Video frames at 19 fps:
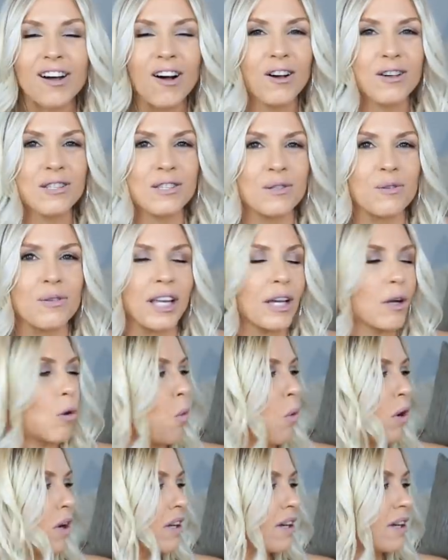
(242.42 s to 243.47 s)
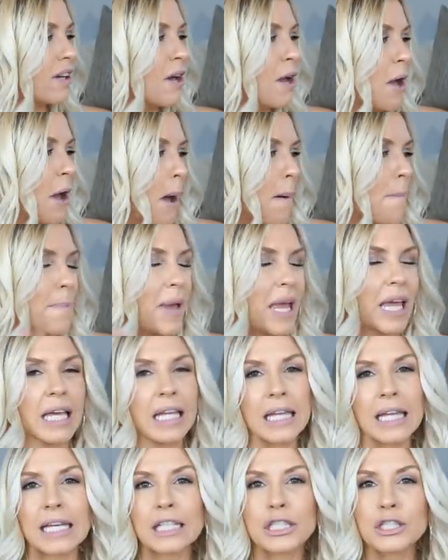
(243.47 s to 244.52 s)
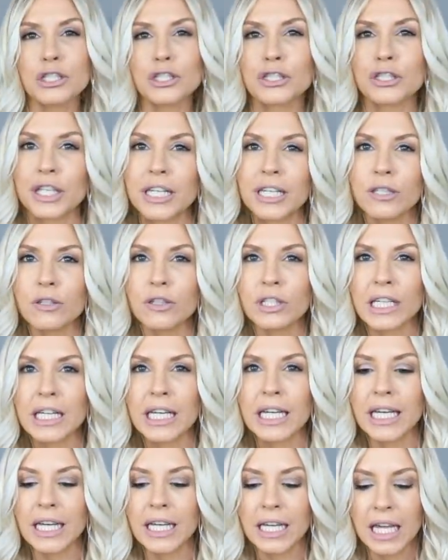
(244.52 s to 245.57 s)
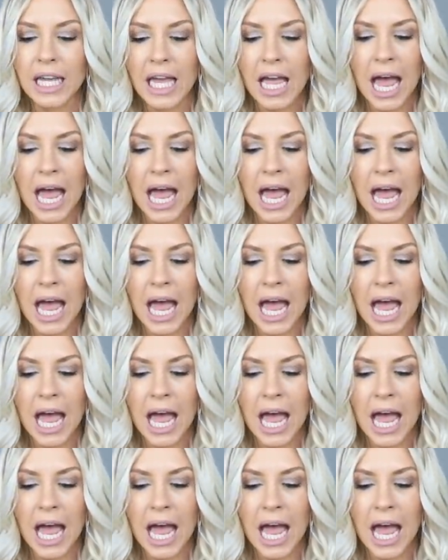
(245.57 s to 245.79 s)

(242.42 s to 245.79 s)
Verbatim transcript: of also like want to make it like chic looking